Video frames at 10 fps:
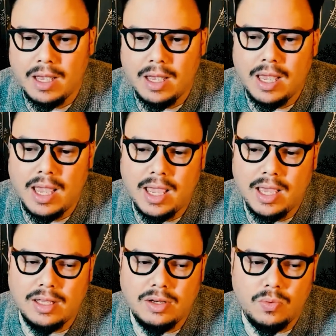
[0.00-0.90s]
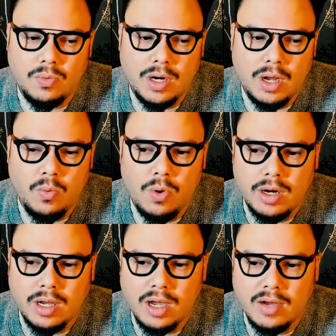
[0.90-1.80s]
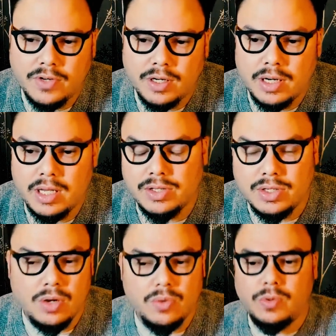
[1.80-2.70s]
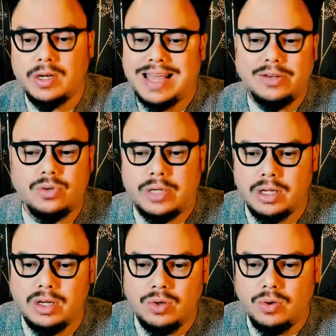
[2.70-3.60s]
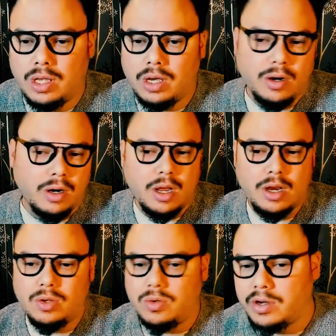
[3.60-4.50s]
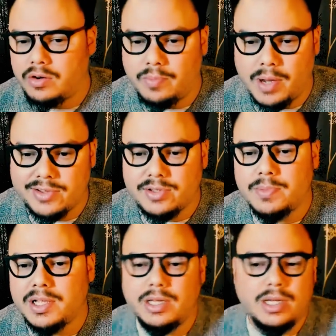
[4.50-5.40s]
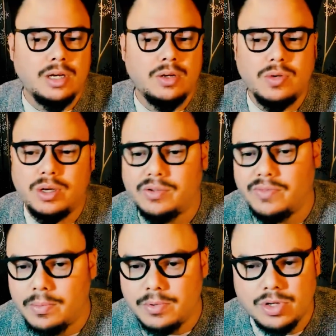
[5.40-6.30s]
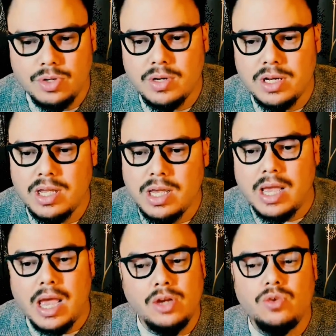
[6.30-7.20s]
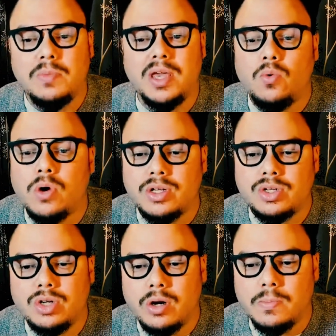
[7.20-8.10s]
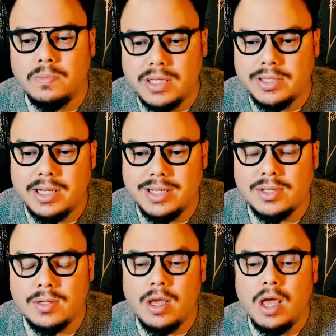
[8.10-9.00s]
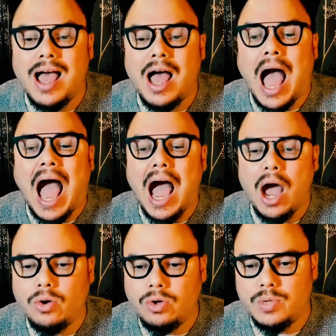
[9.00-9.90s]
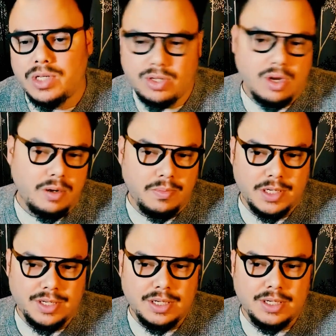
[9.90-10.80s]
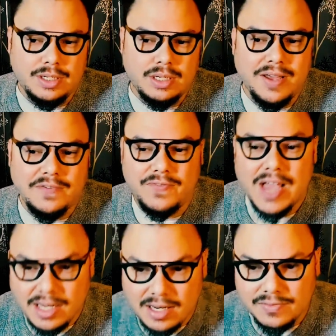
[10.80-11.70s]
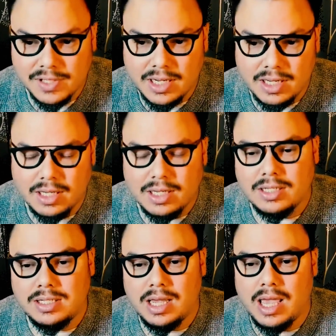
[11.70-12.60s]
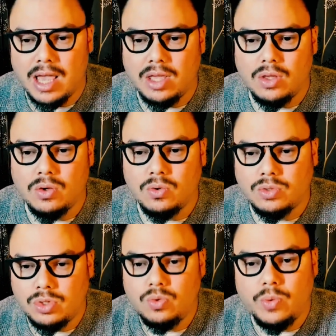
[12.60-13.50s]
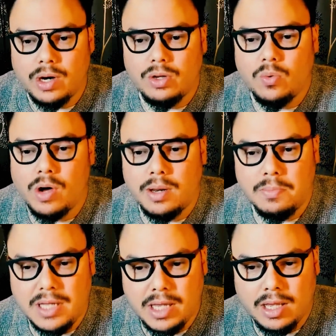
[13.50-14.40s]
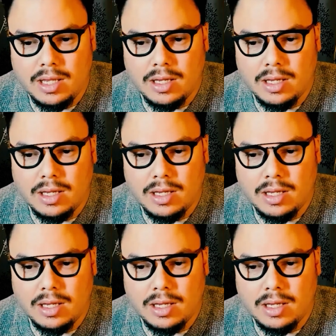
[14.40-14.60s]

And what I want to cover is, we're entering a new year of possibility, a new year of opportunity, and you may want to start a business. How do we start a business effectively to get you to where you want to be,